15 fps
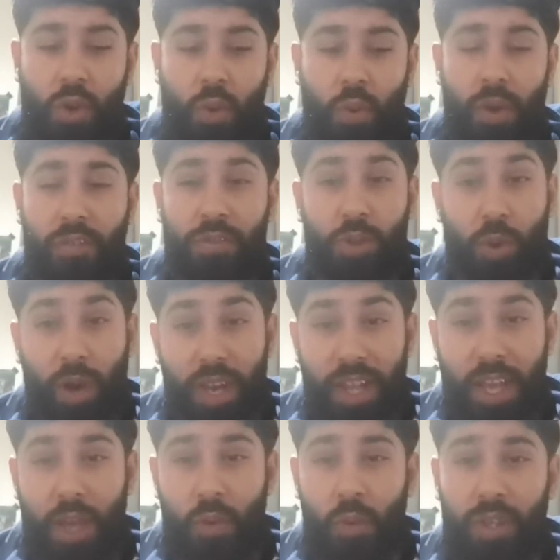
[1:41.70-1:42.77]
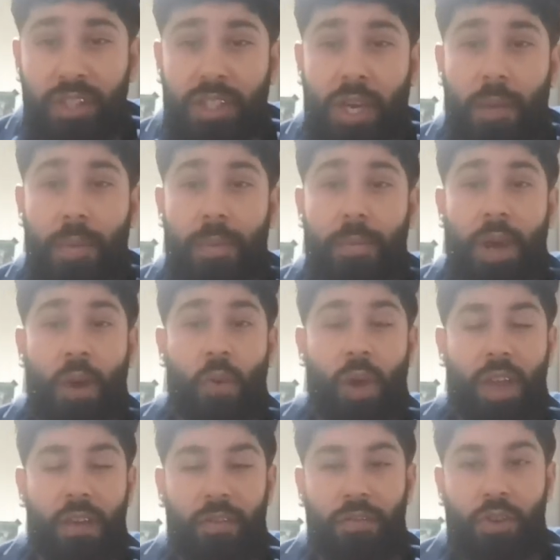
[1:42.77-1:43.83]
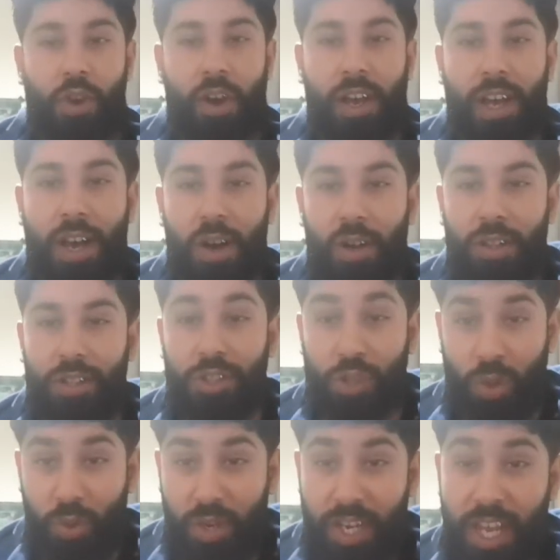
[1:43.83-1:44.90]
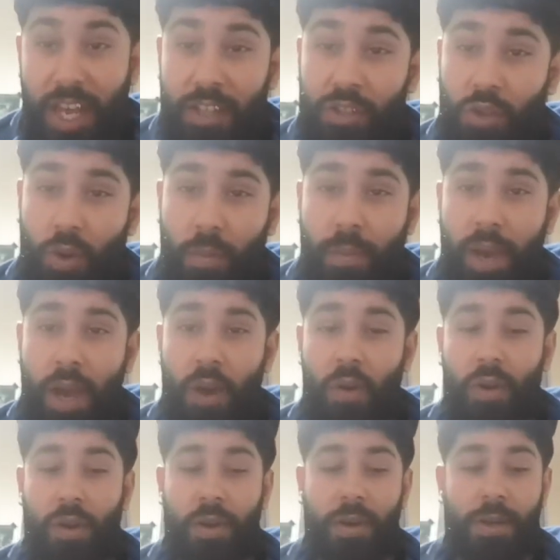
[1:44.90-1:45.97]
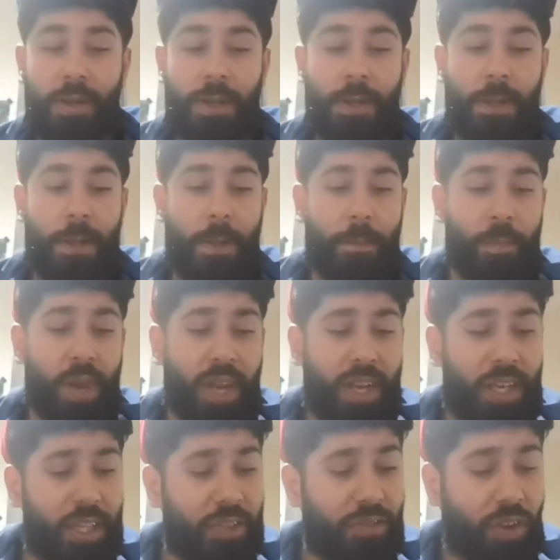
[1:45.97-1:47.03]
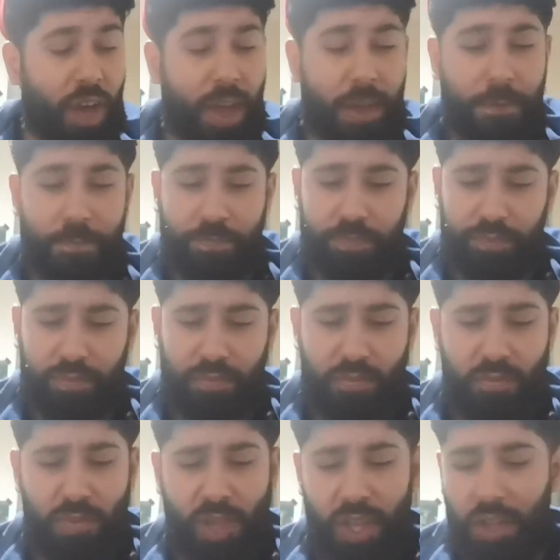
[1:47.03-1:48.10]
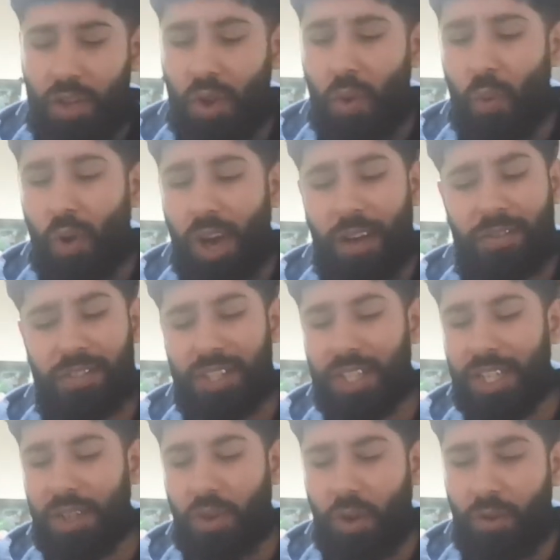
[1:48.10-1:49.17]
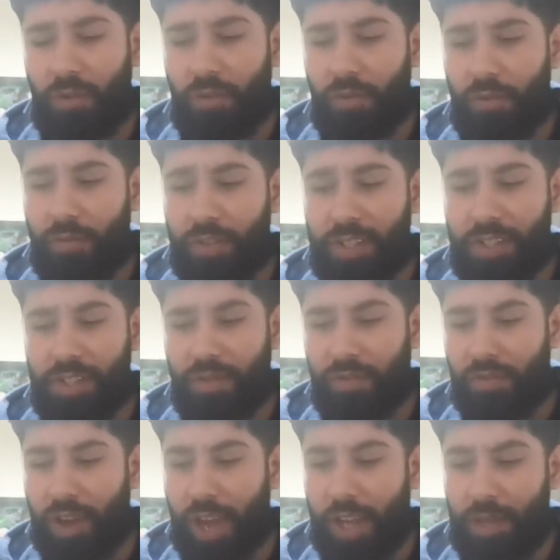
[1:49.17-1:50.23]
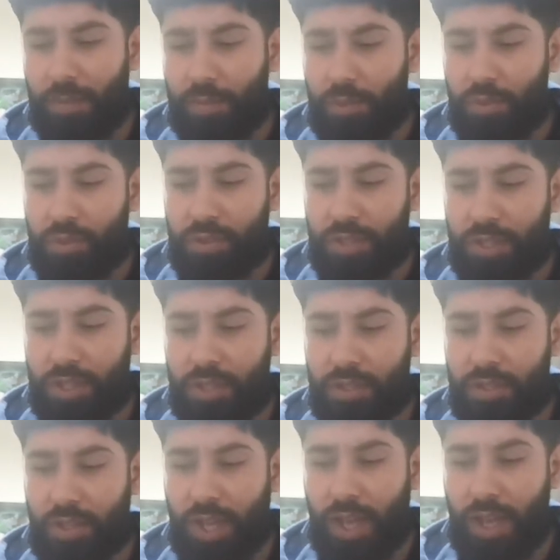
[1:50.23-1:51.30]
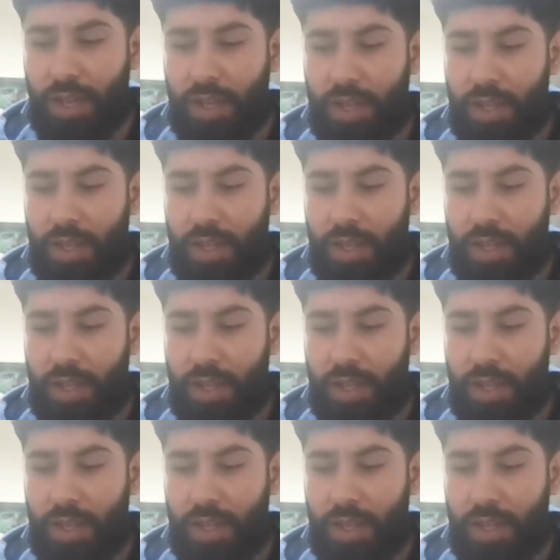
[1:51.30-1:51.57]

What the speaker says: with 28 wins coming by way of knockout. So he has got power. But in this fight, you know, what I've seen of Vincent Feigenbutz is that